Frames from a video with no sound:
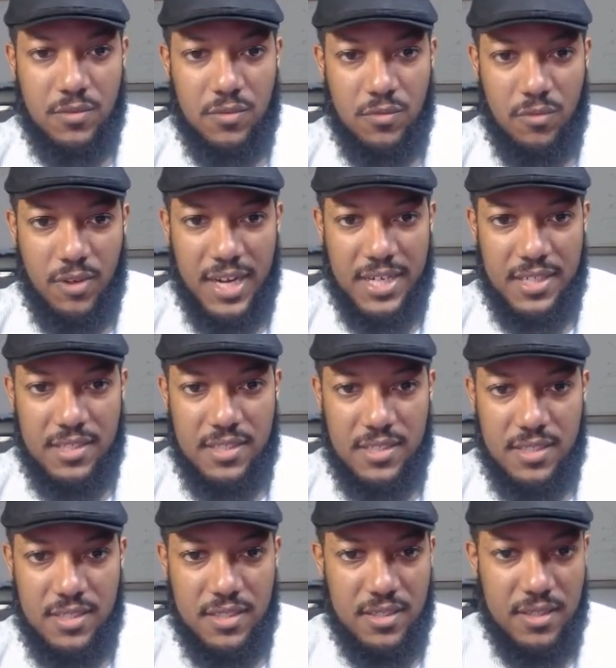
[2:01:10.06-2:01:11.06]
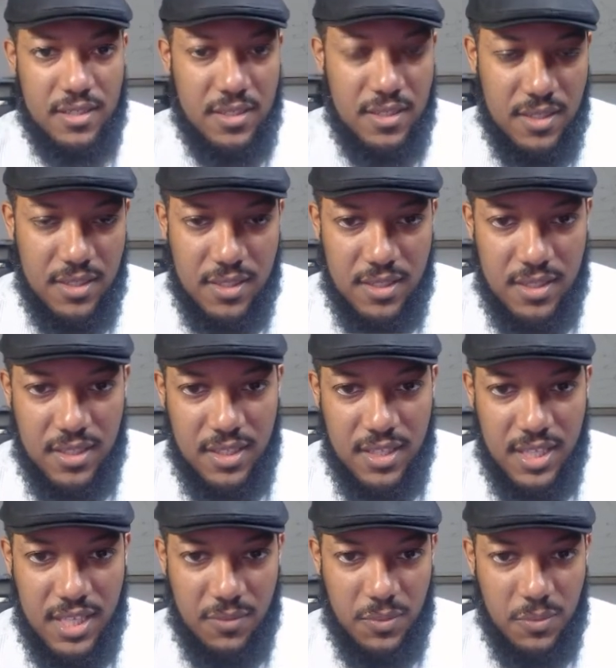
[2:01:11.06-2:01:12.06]
range.
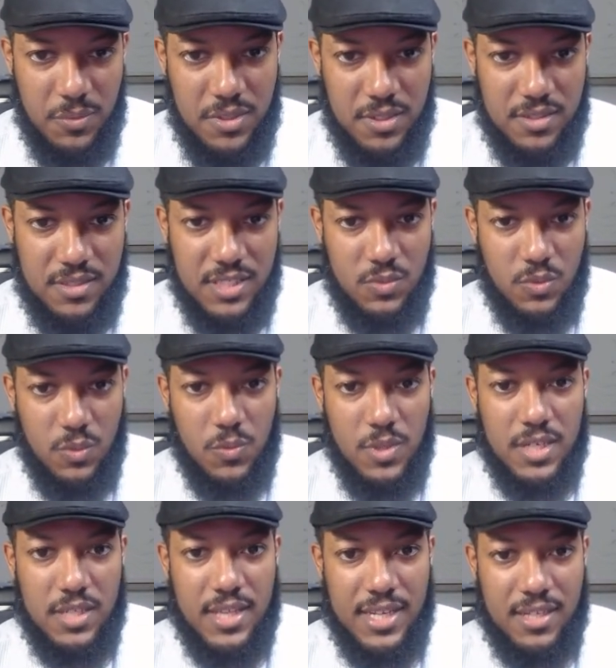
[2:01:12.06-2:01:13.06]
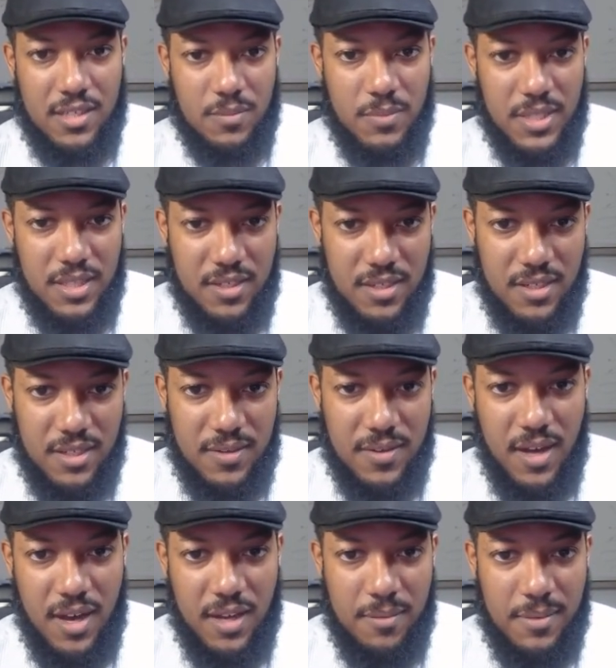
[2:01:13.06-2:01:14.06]
And since we want that to be the
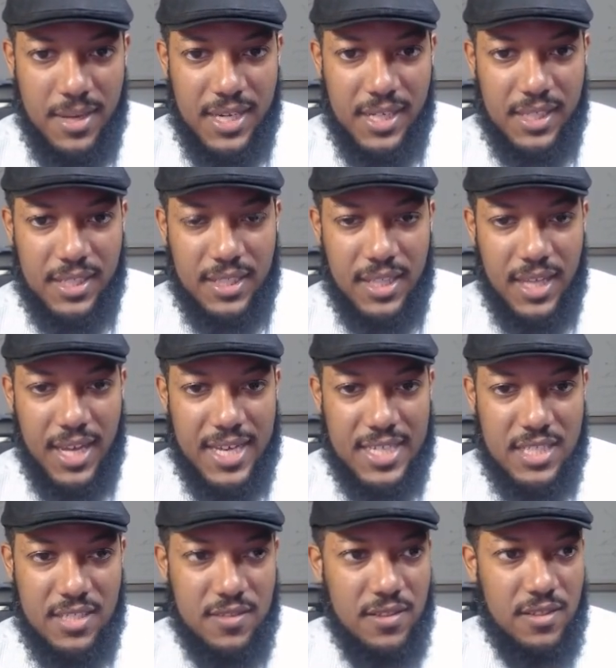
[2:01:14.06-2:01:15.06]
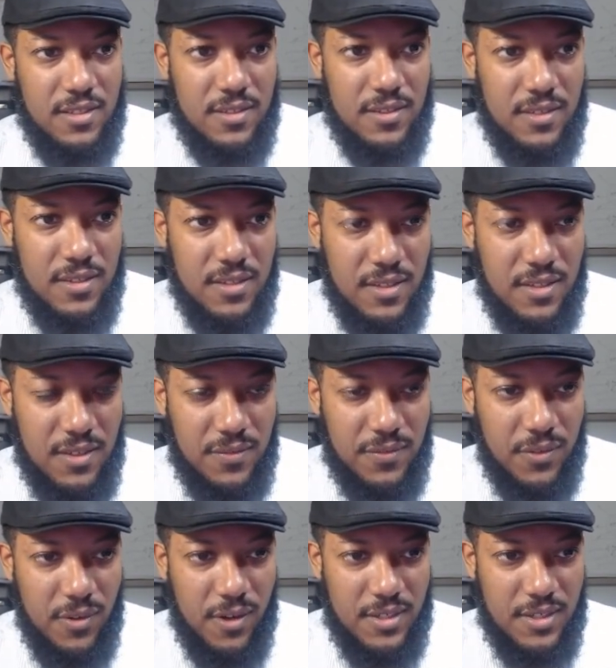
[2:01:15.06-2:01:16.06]
automatic class
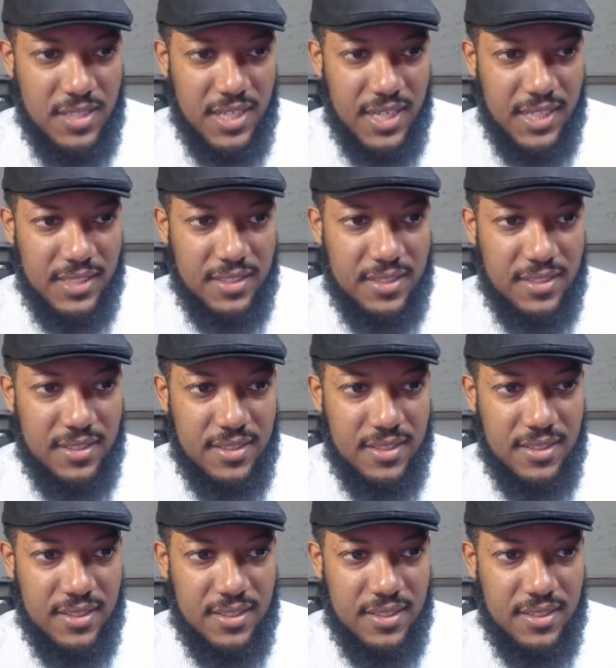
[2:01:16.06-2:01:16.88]
for our text,